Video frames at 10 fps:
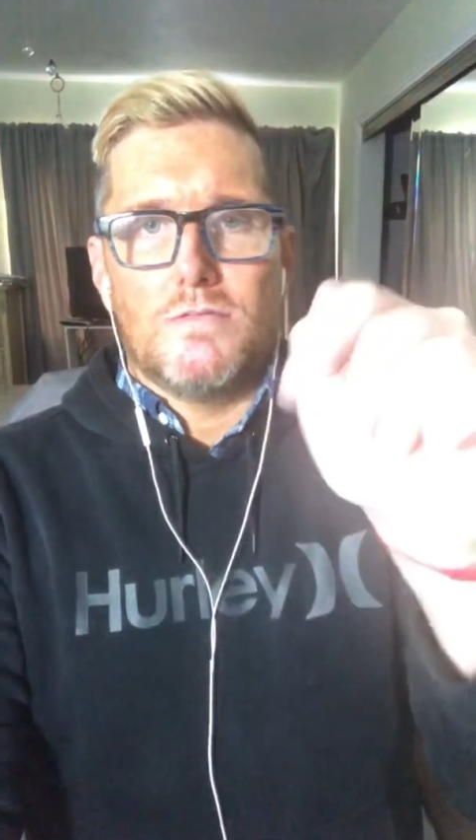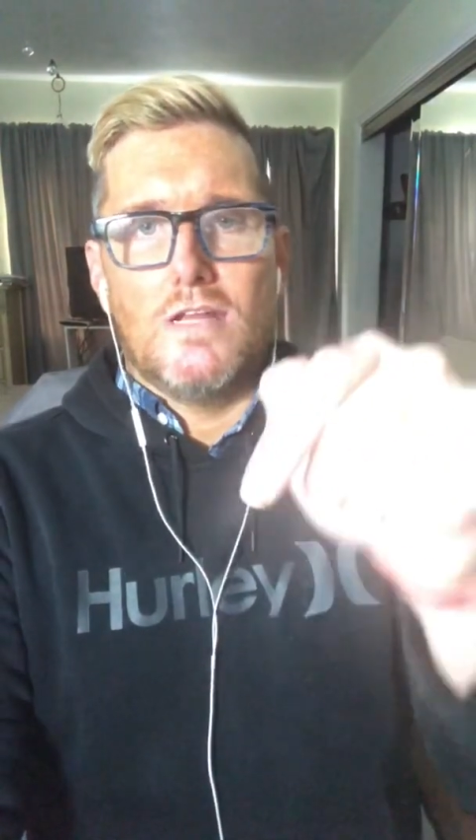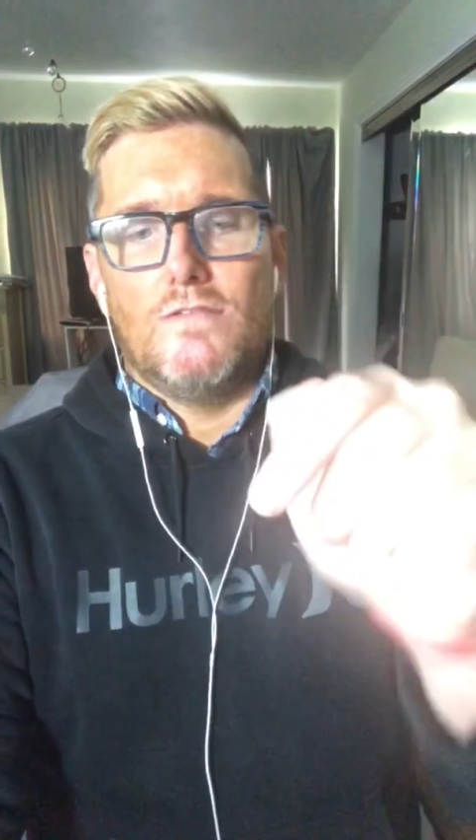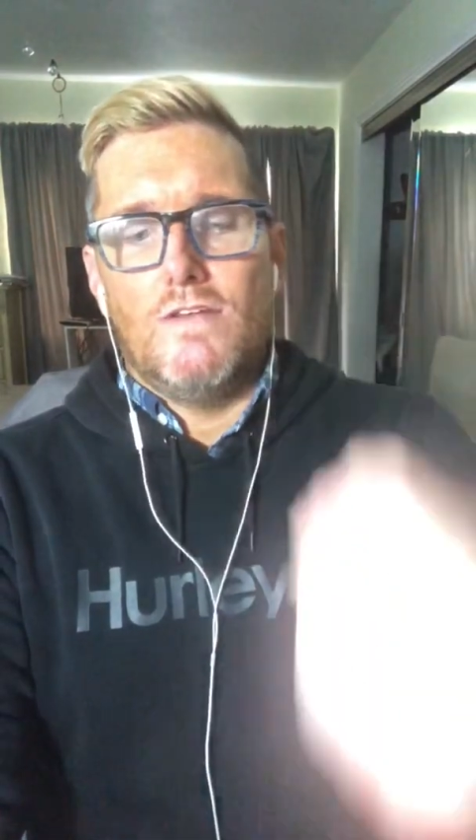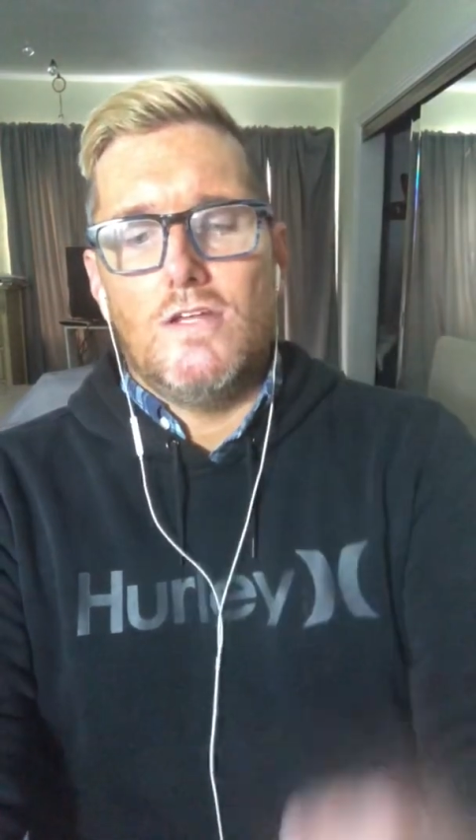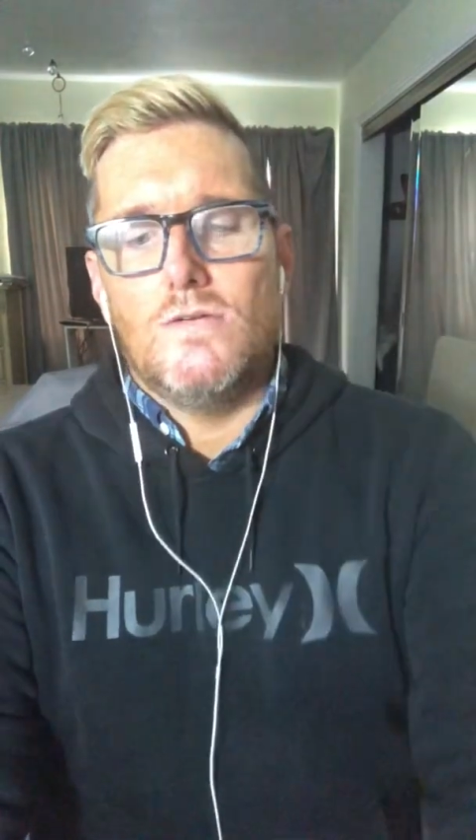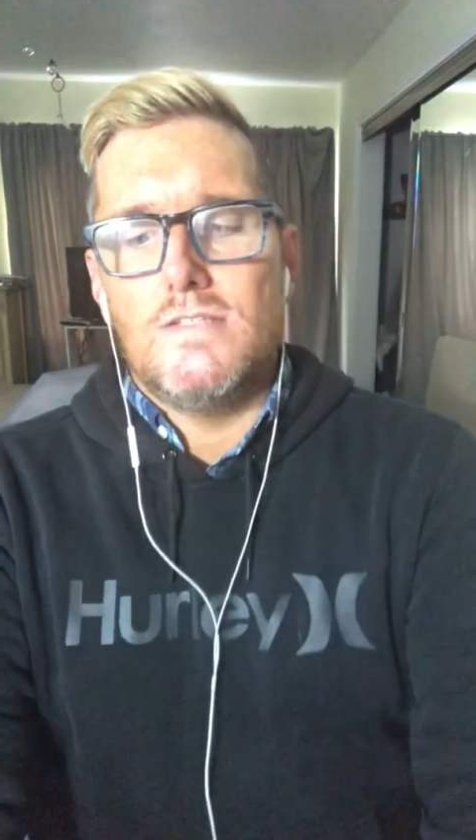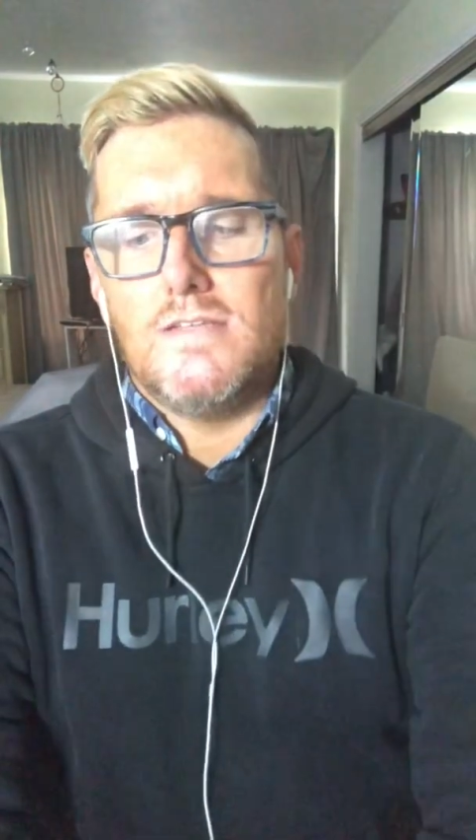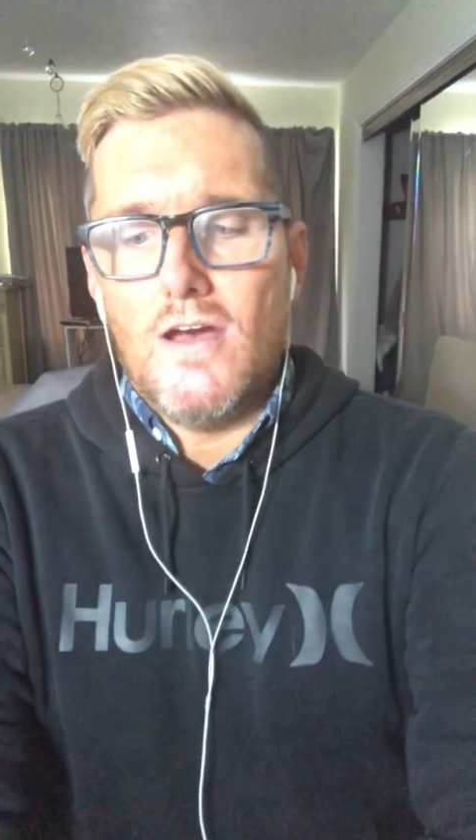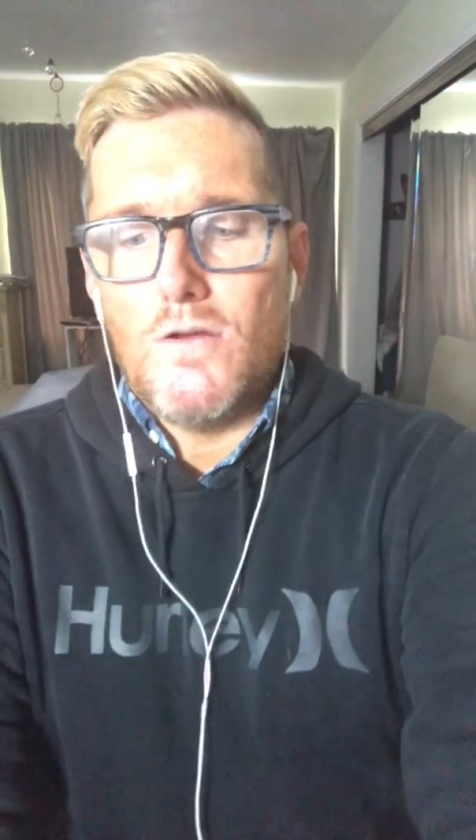of the video and
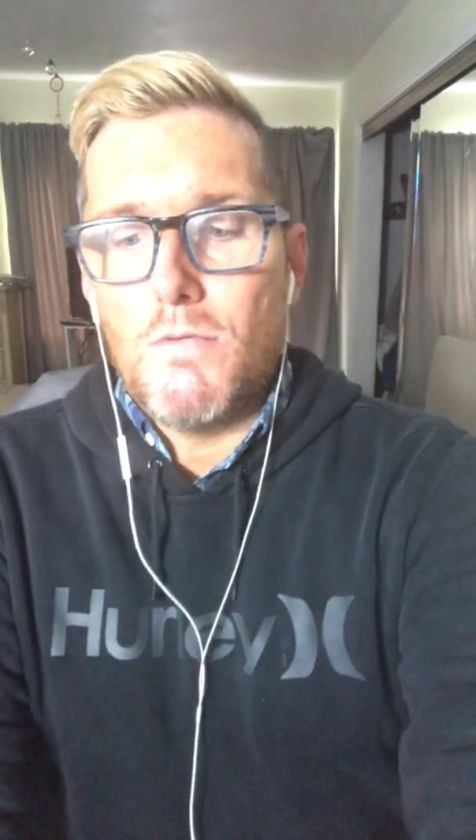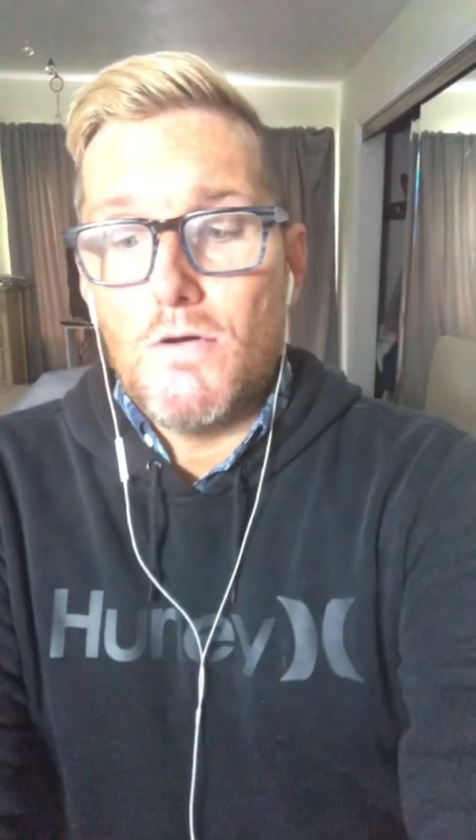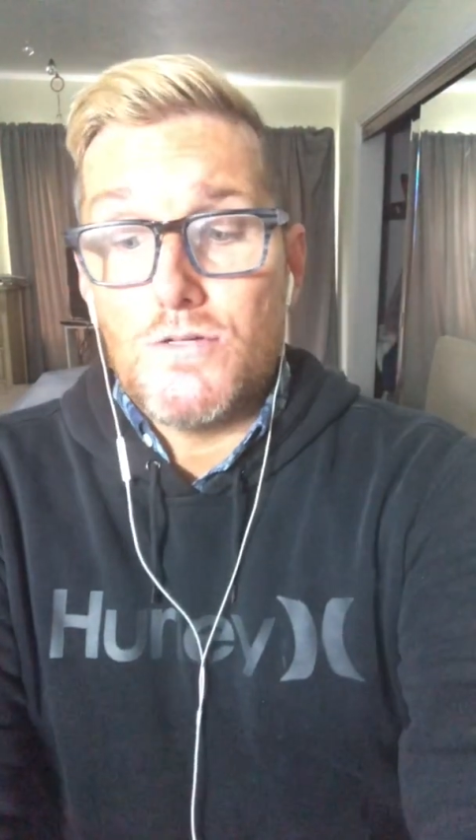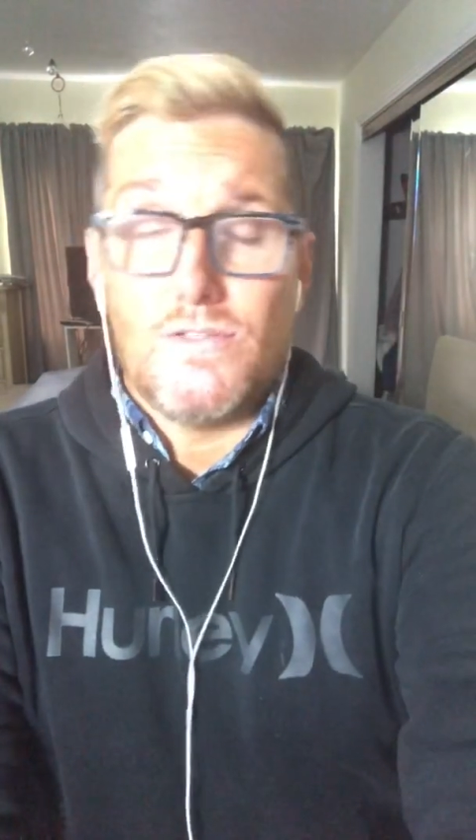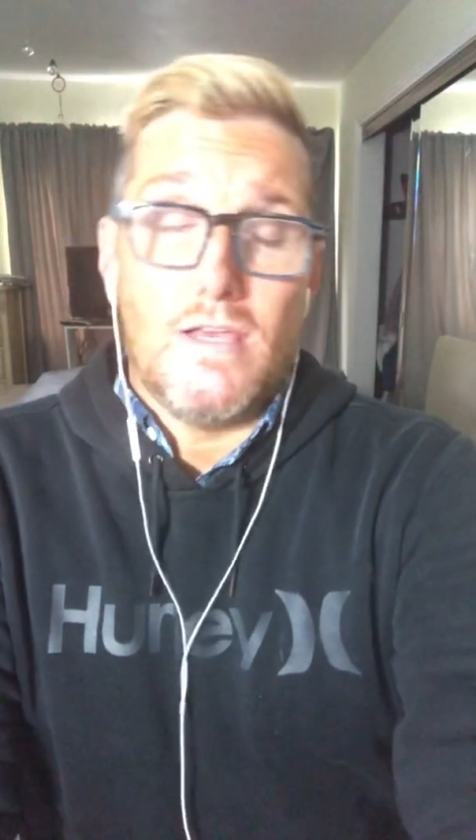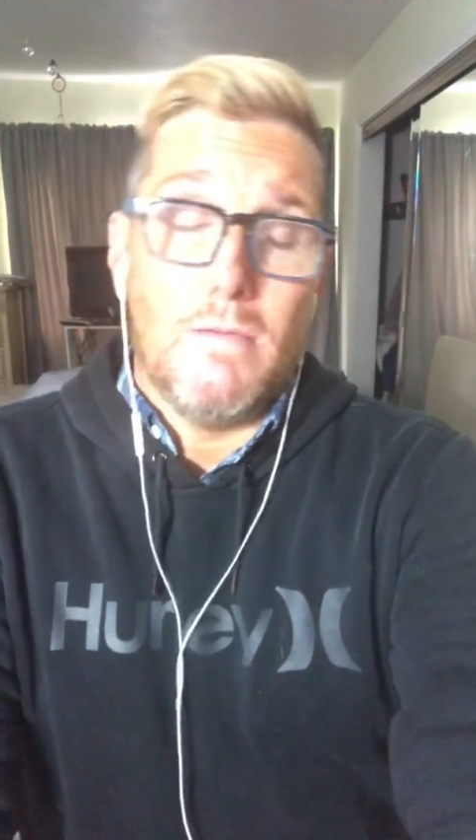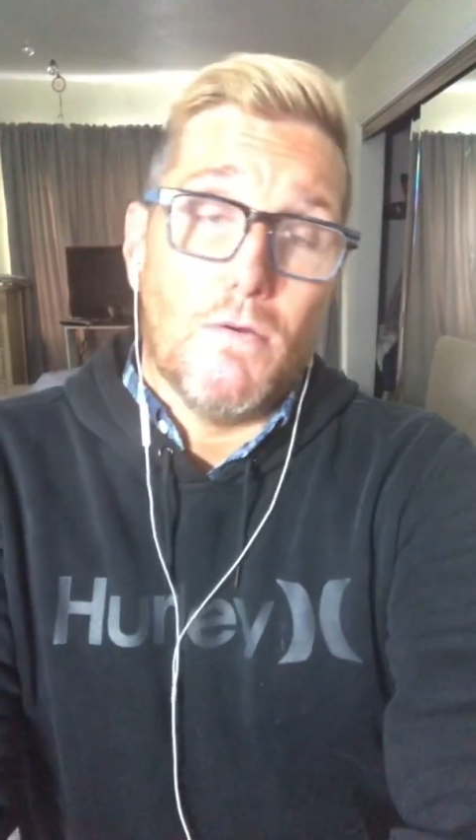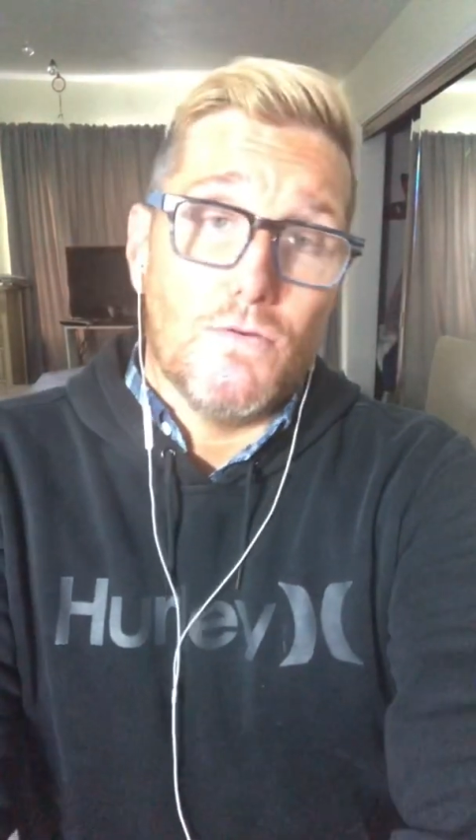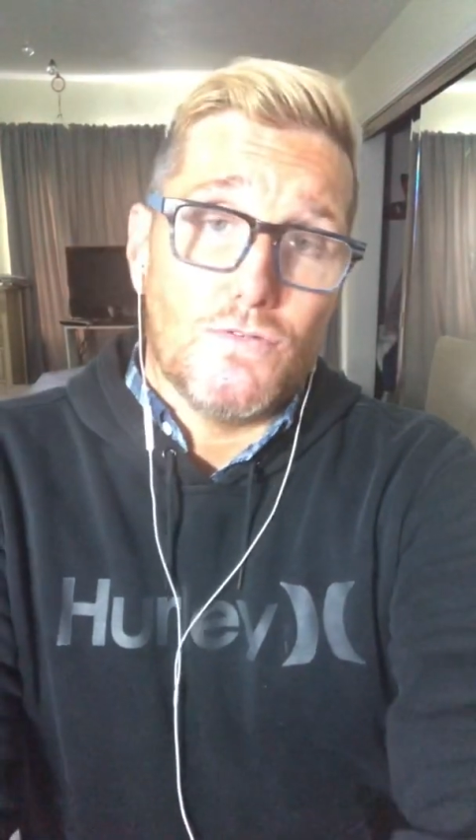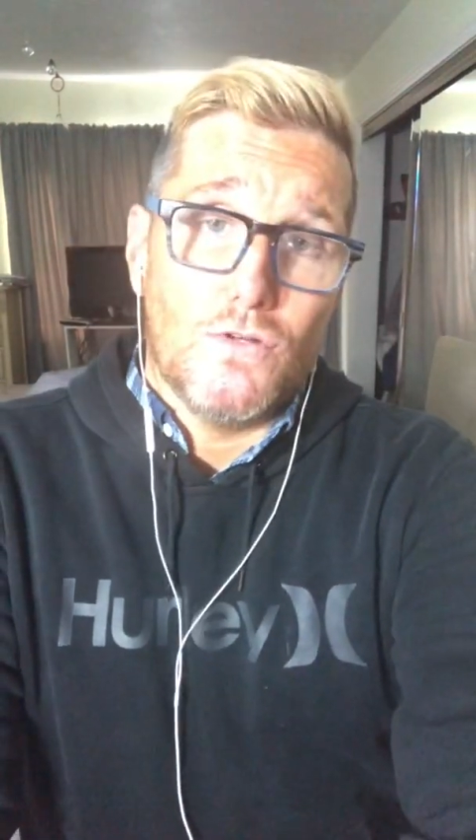see how to purchase a
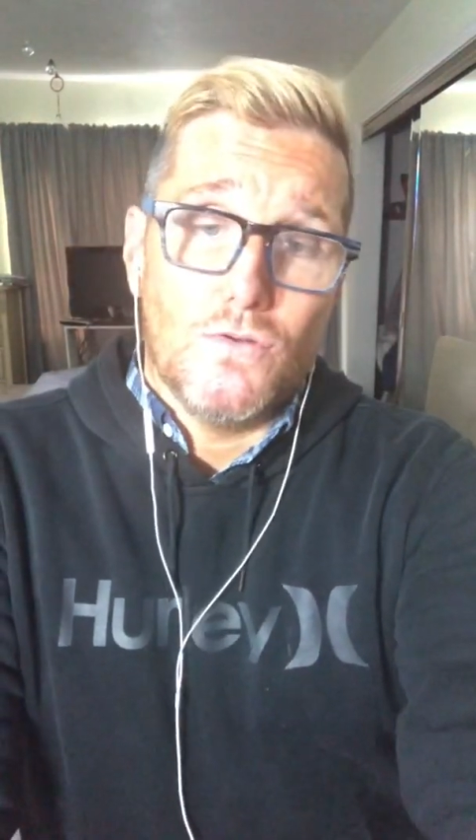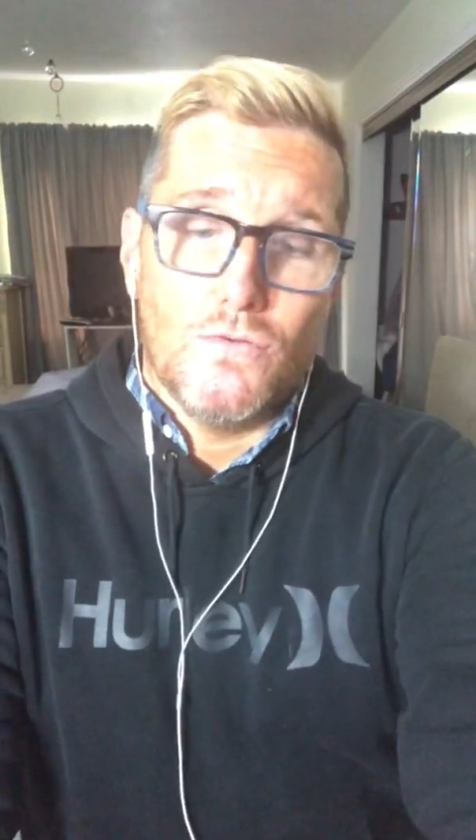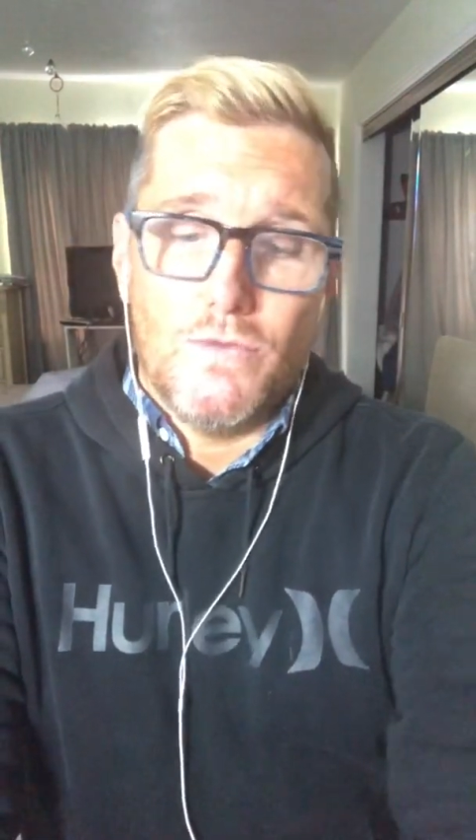personal